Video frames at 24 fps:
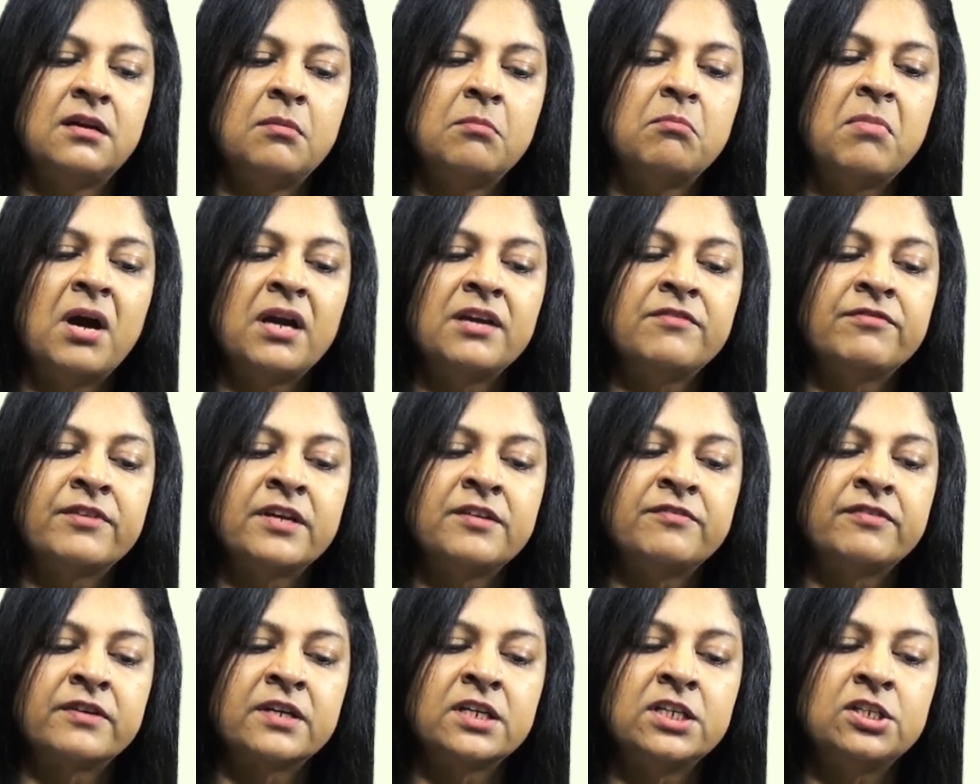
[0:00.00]
by
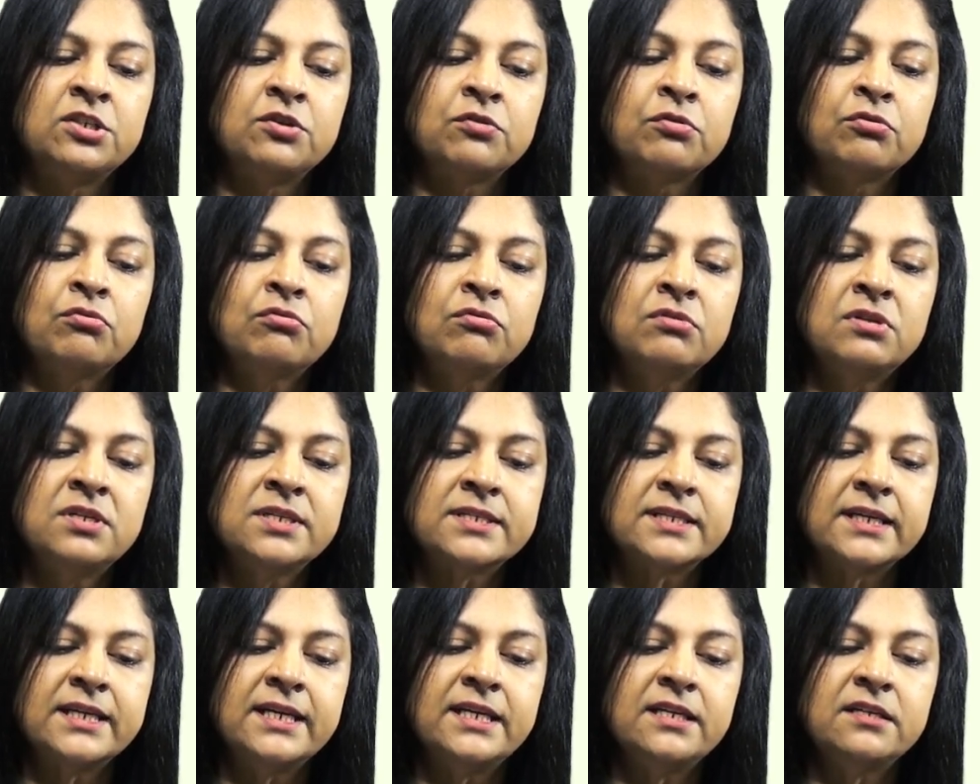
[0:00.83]
referring to
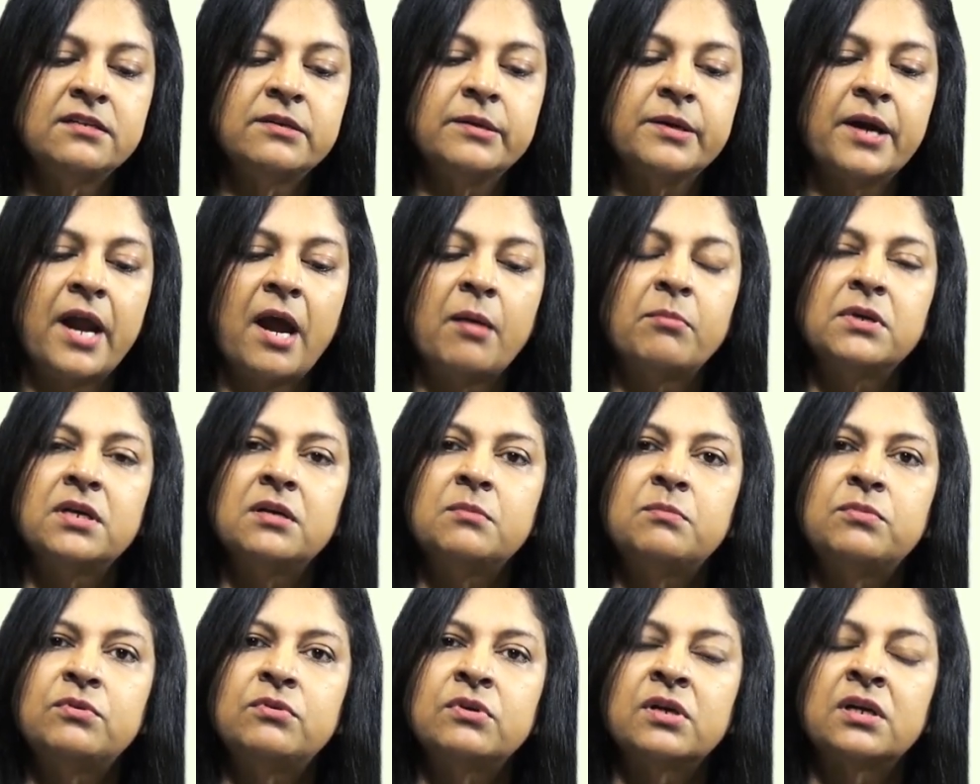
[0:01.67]
rules in
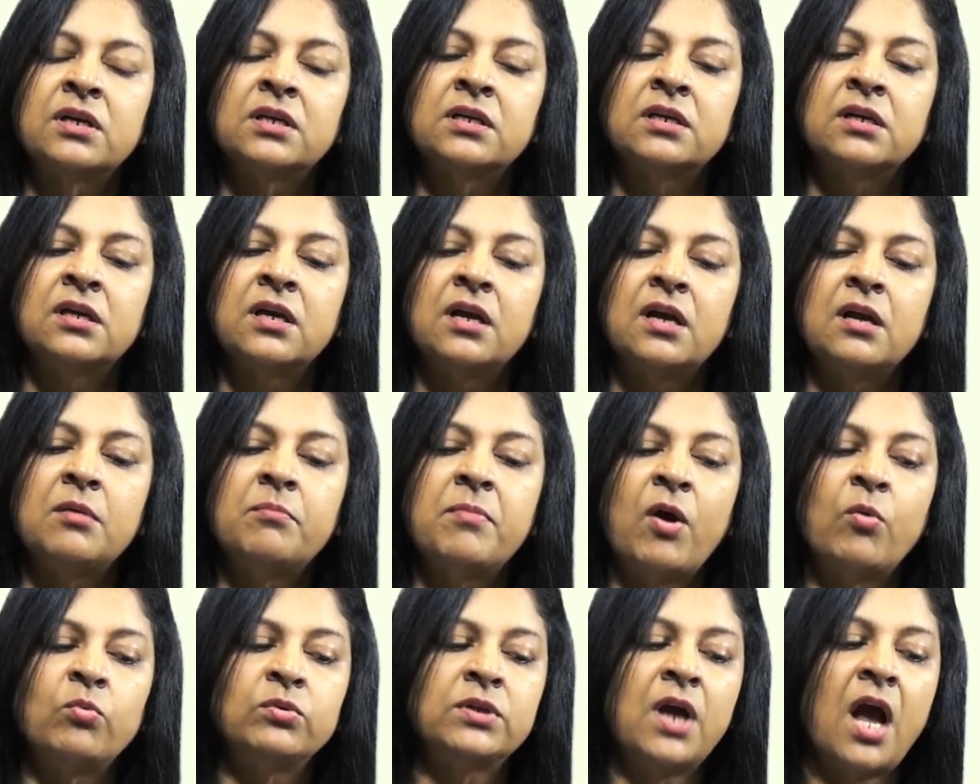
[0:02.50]
grammar book
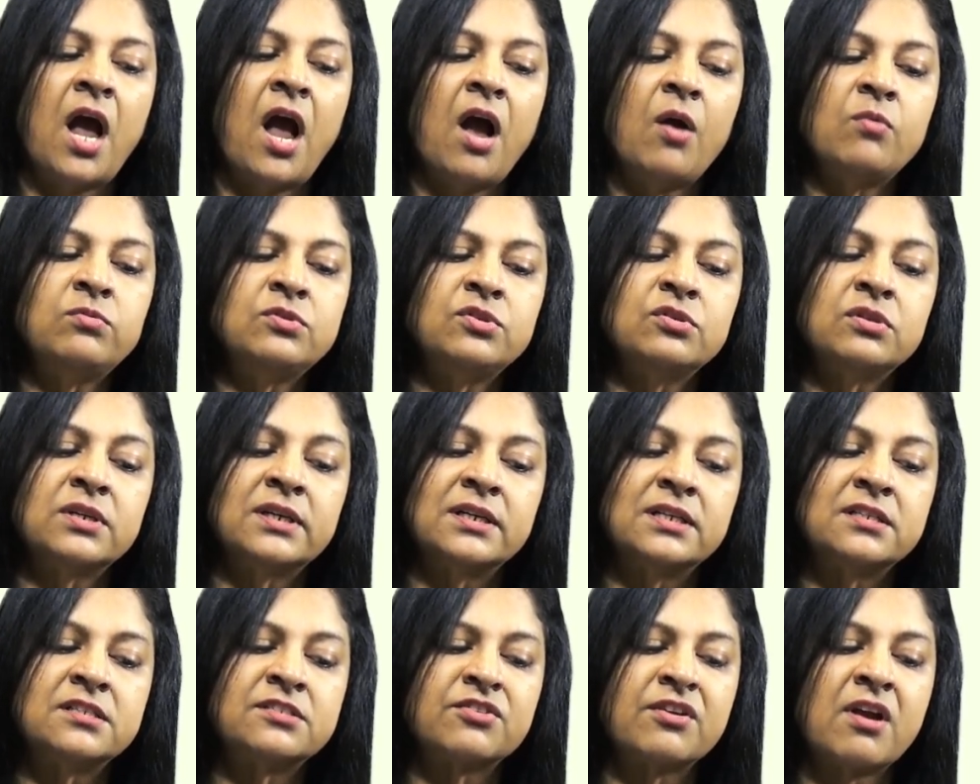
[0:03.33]
about how to
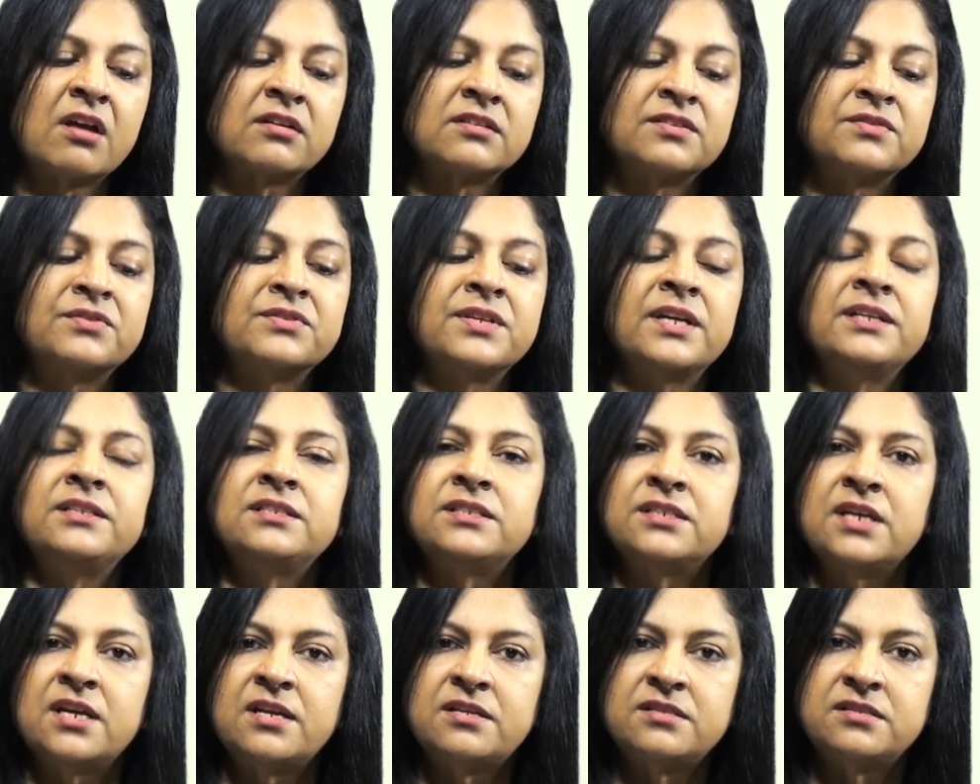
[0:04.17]
construct
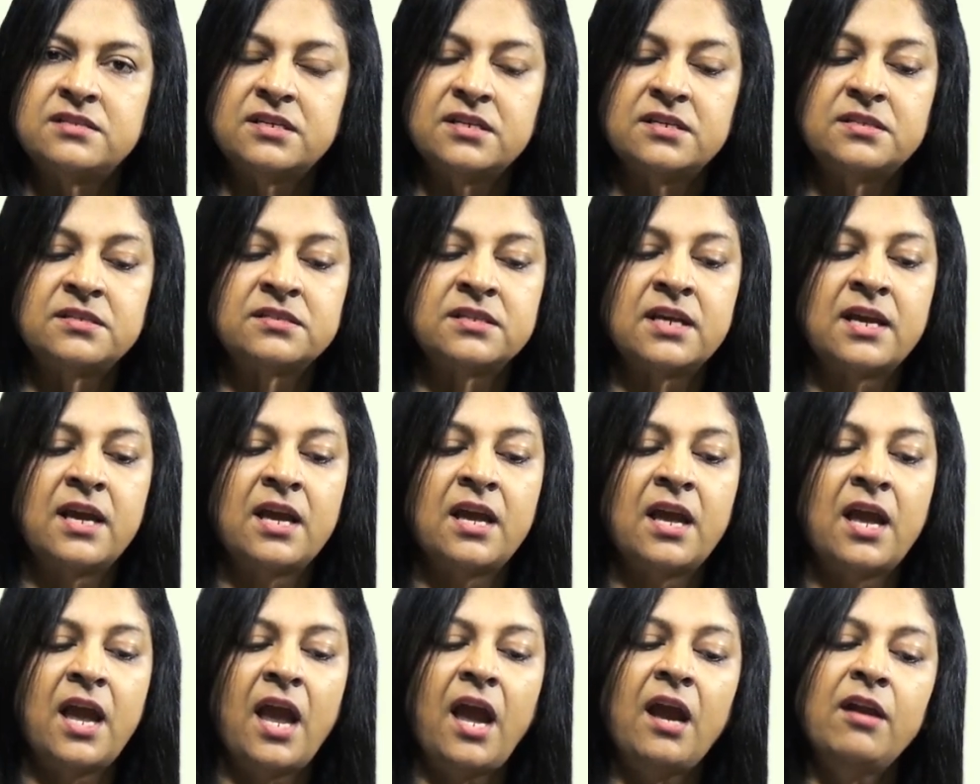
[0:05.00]
sentences
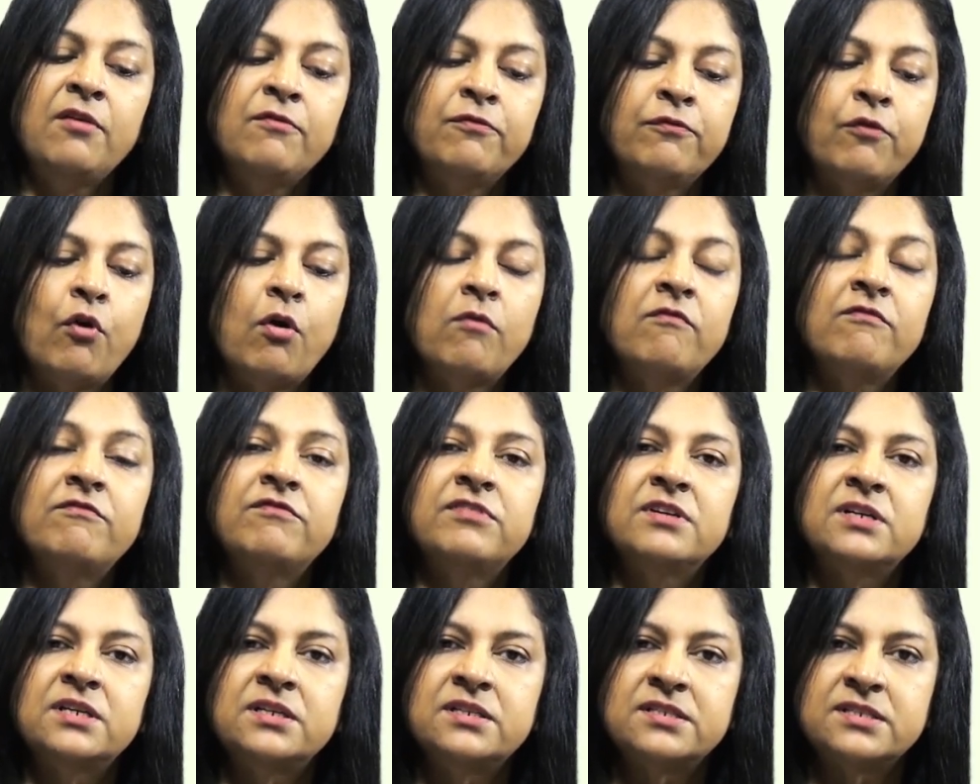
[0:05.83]
and form
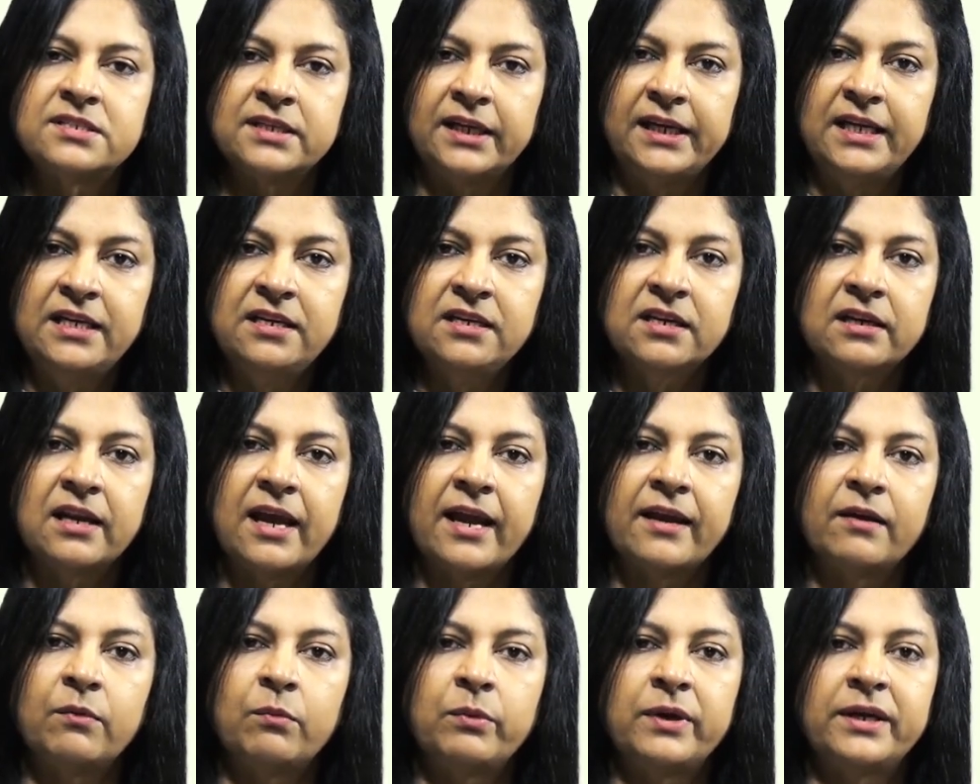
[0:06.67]
words in a
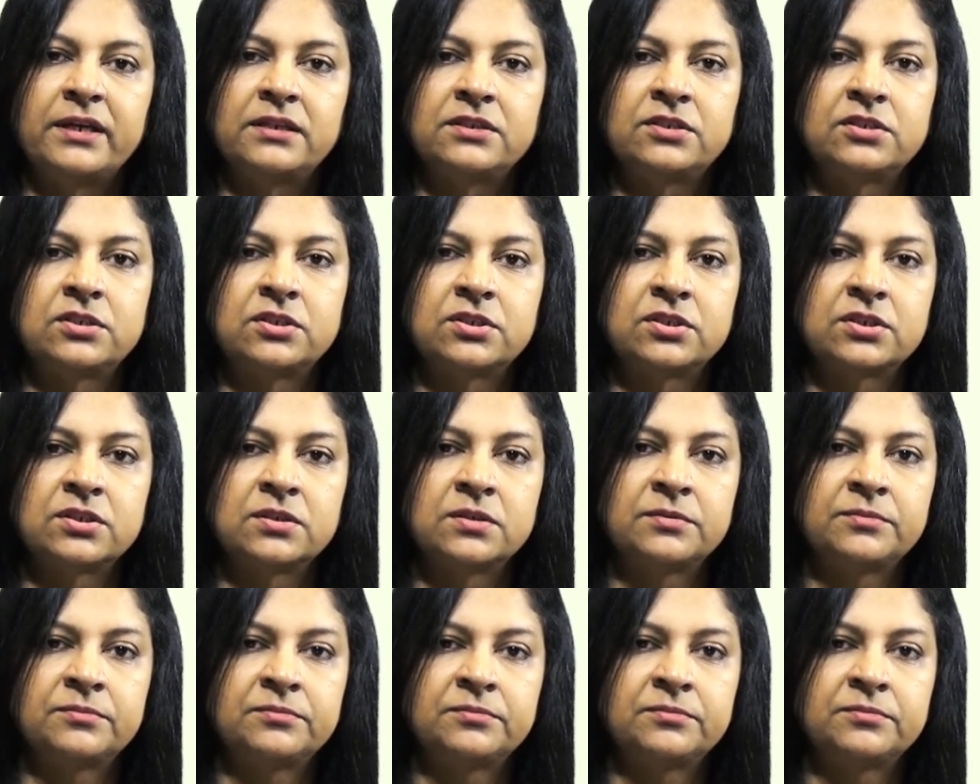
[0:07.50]
language.